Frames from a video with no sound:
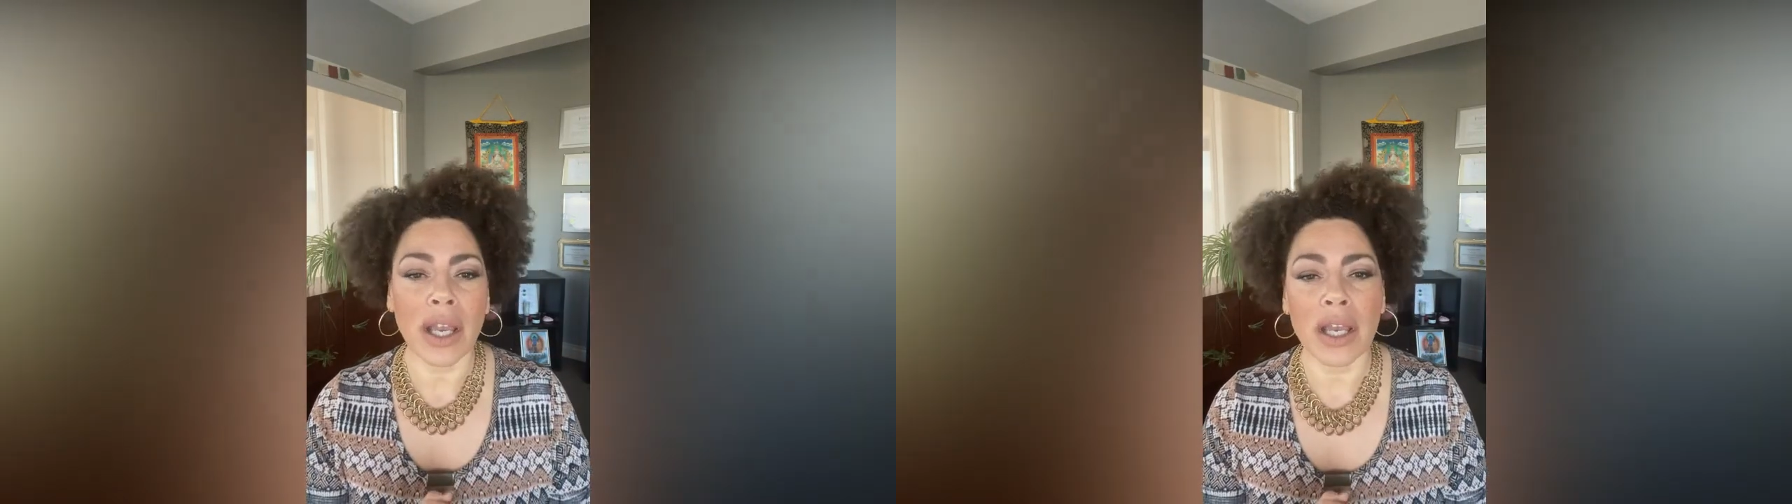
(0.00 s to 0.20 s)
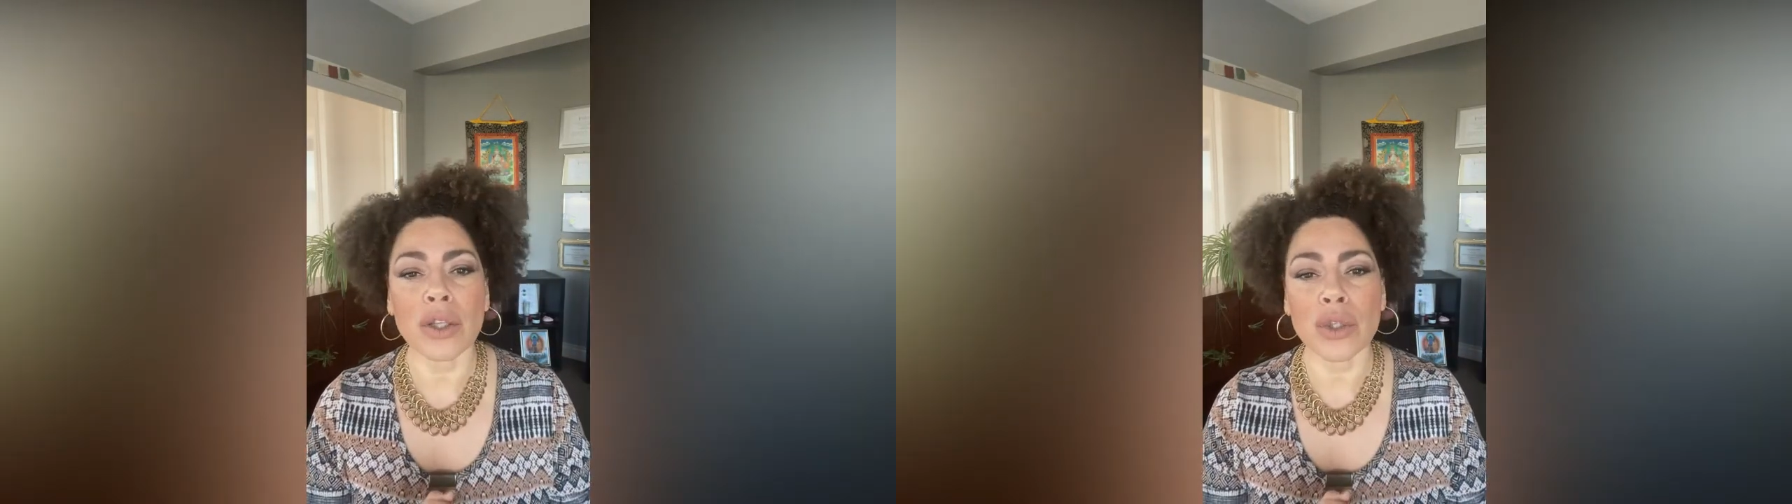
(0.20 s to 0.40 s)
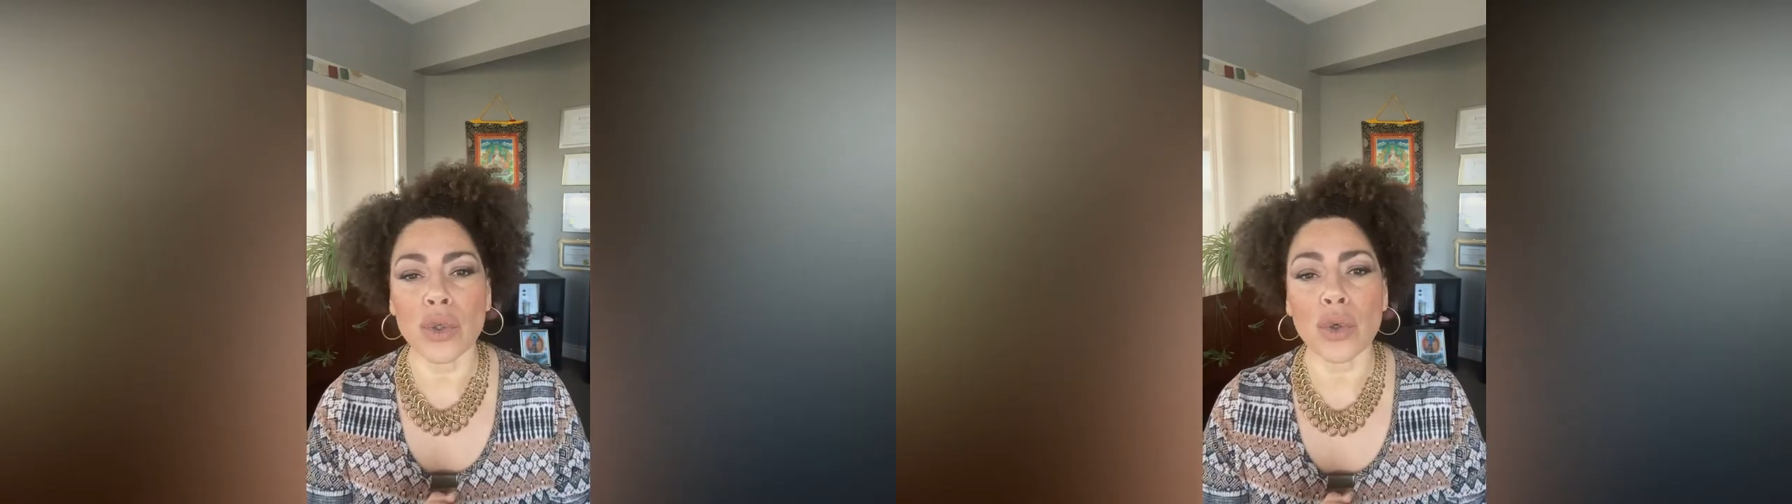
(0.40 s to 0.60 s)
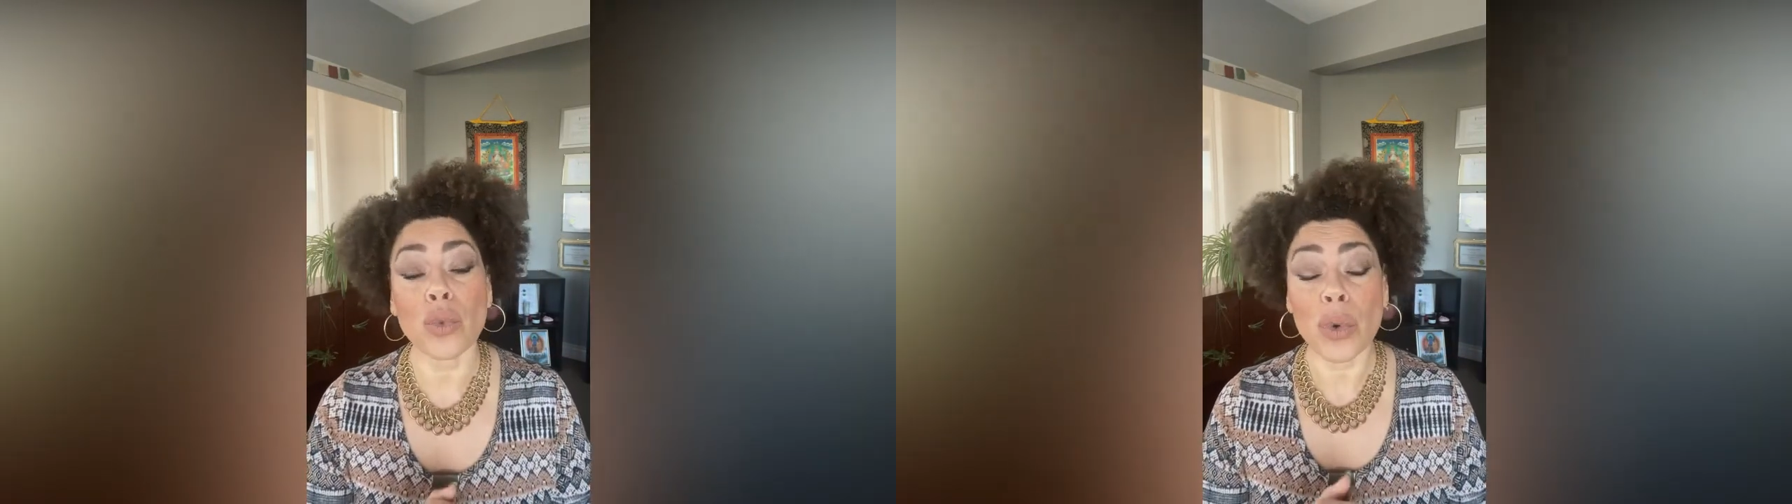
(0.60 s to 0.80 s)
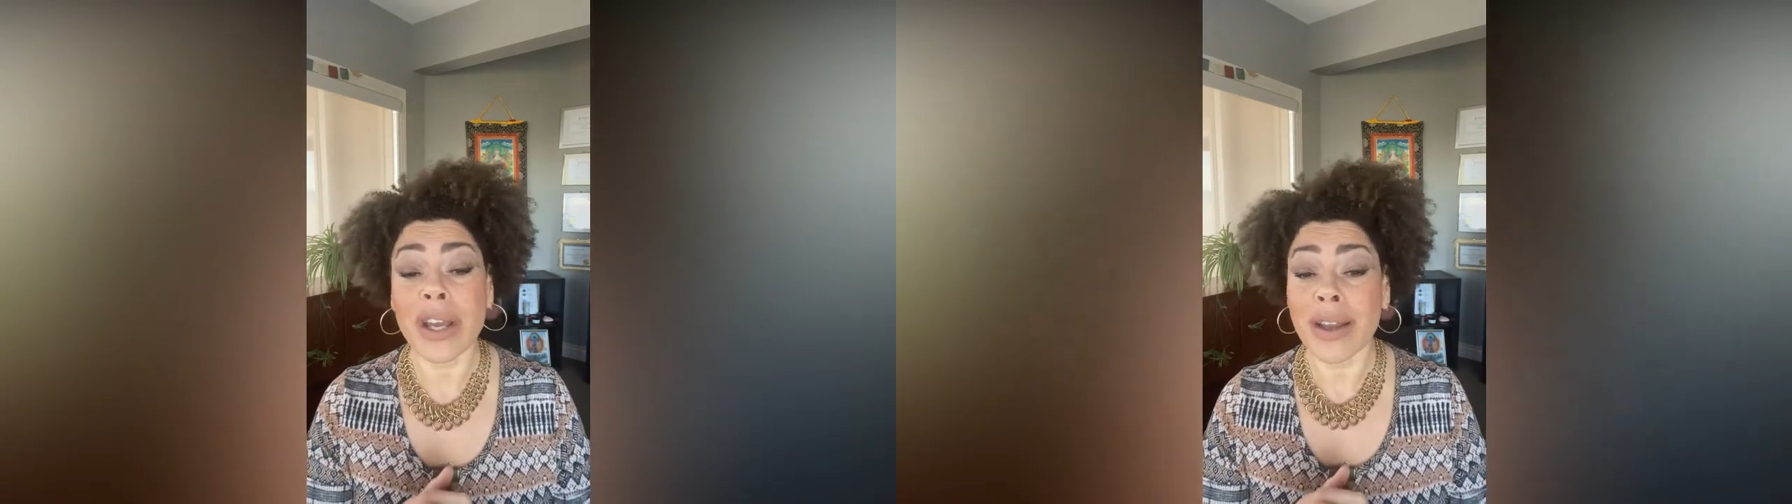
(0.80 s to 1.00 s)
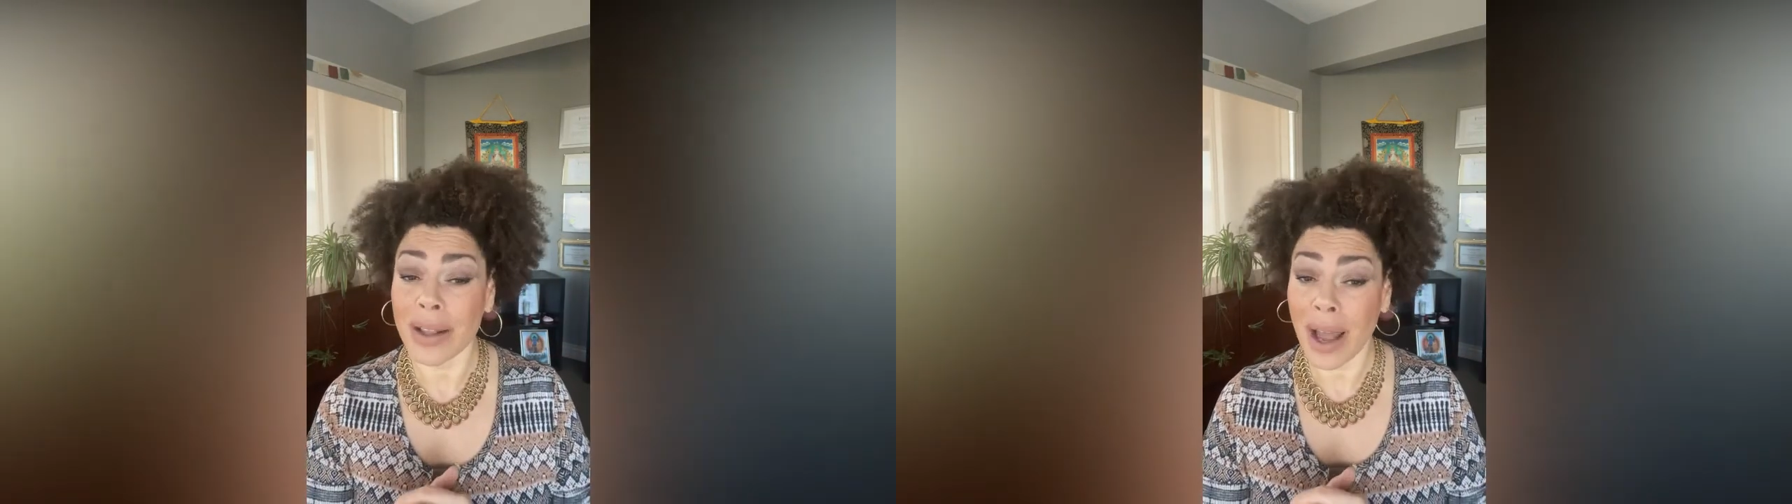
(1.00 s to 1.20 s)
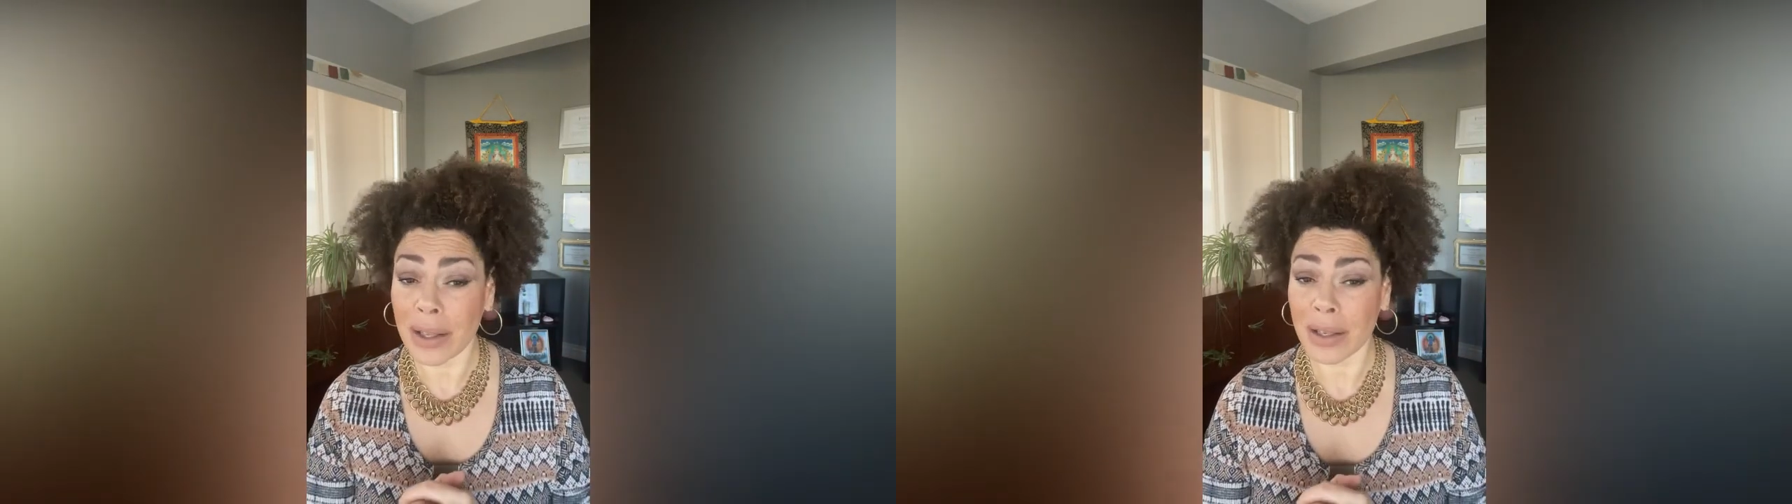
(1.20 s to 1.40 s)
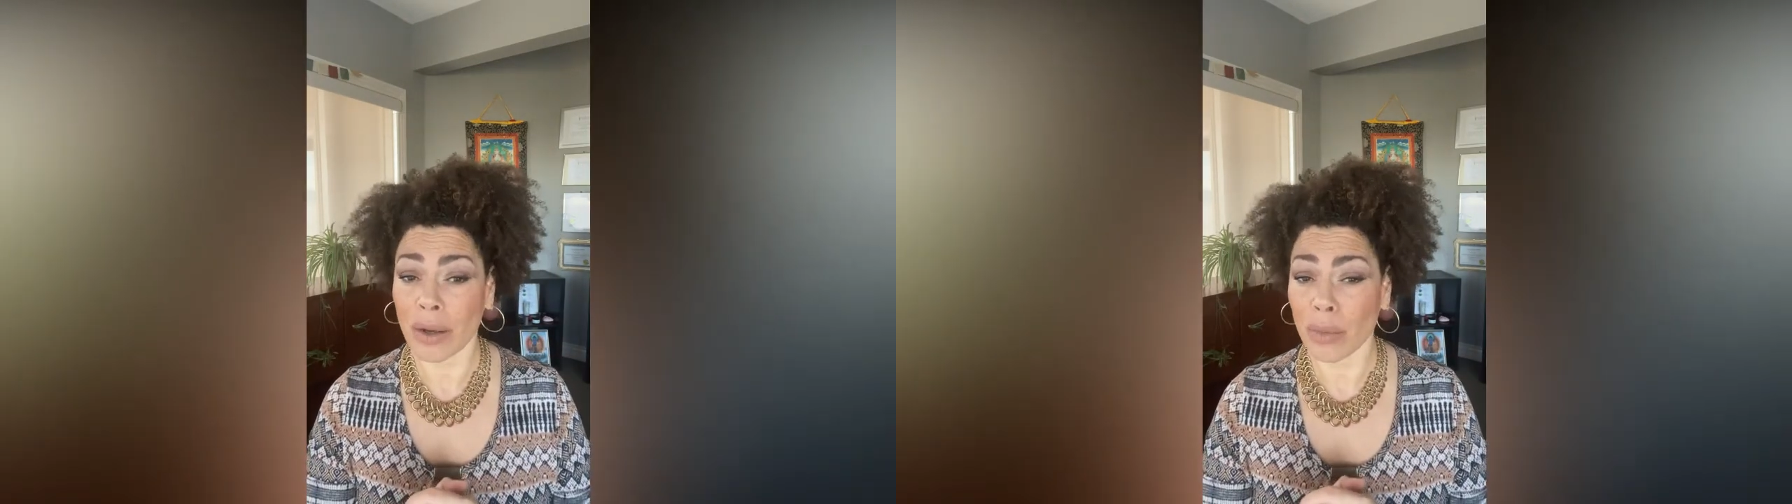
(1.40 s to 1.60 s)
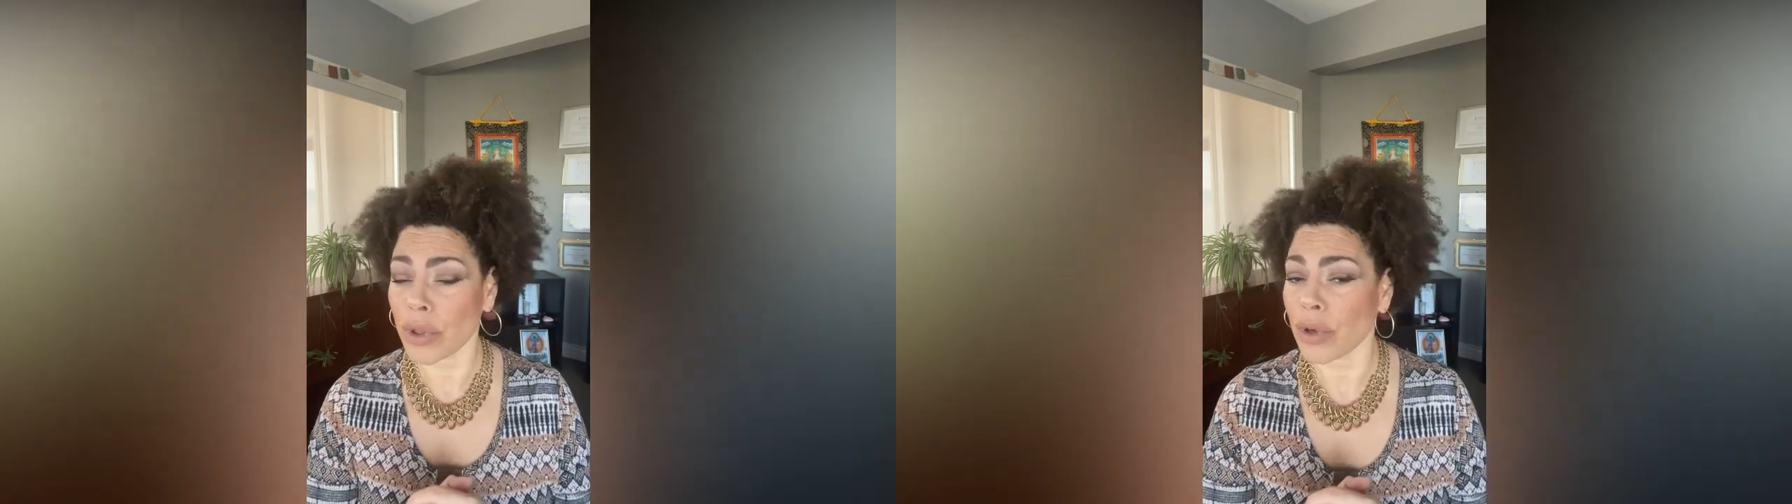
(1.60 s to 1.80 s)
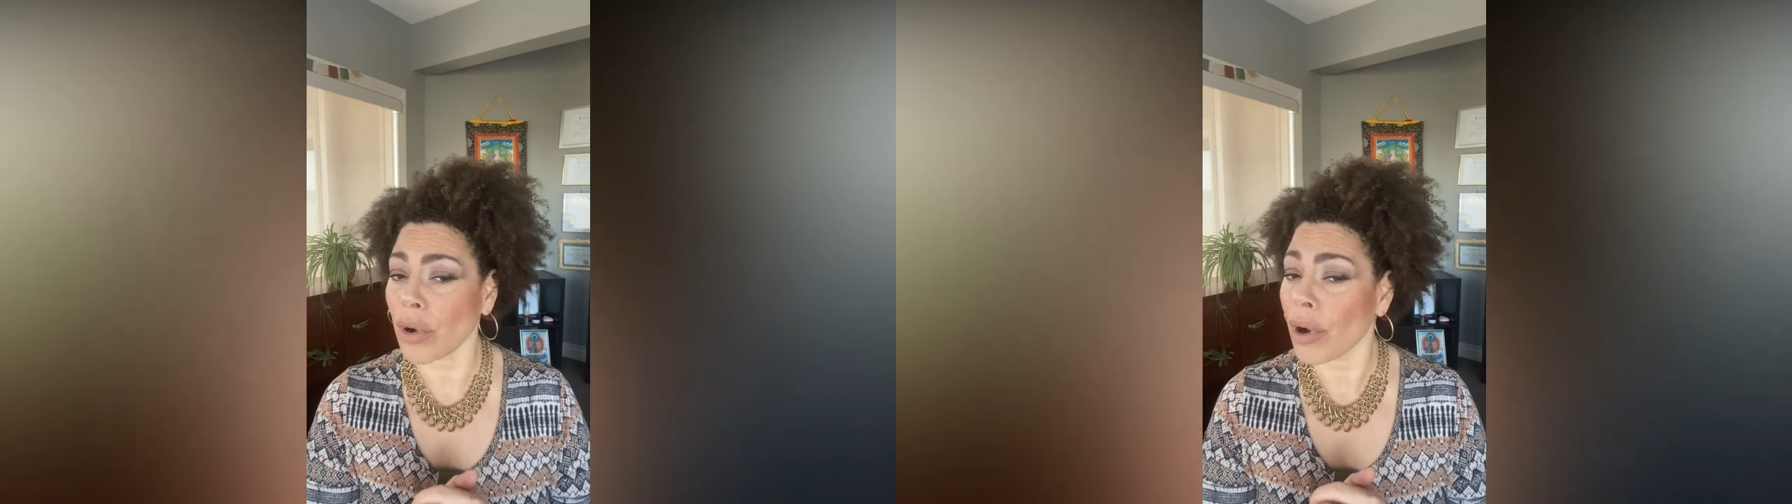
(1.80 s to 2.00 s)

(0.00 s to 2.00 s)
into reconnecting with your